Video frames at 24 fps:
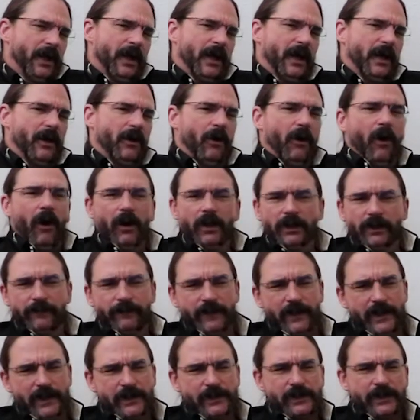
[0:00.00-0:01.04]
uh, all
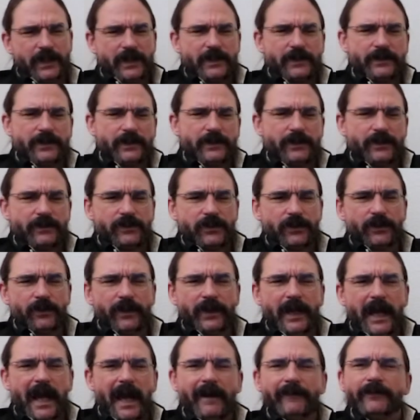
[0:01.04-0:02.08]
of these things that, that you're
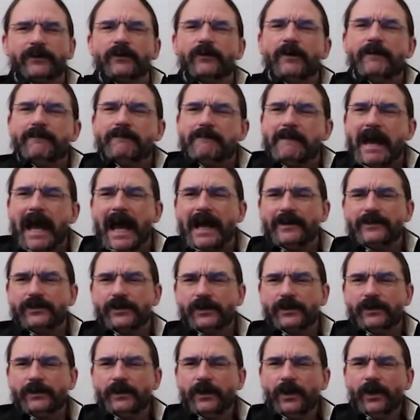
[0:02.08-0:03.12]
going to have to
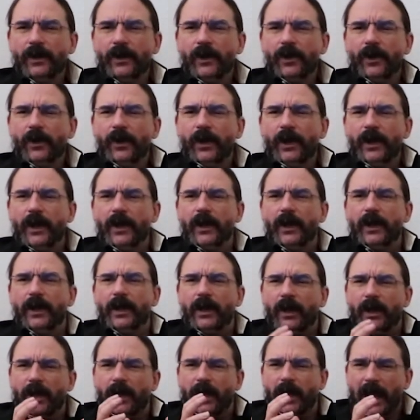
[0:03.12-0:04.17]
imagine
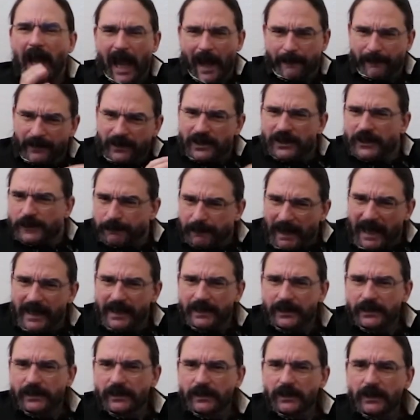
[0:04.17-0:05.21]
happen in
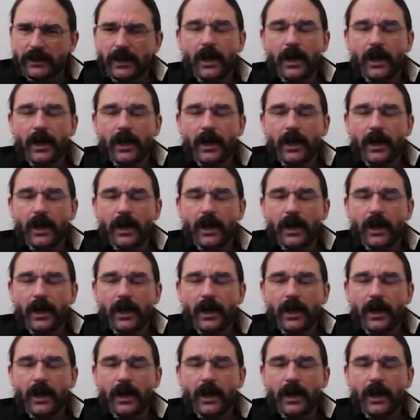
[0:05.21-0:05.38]
space.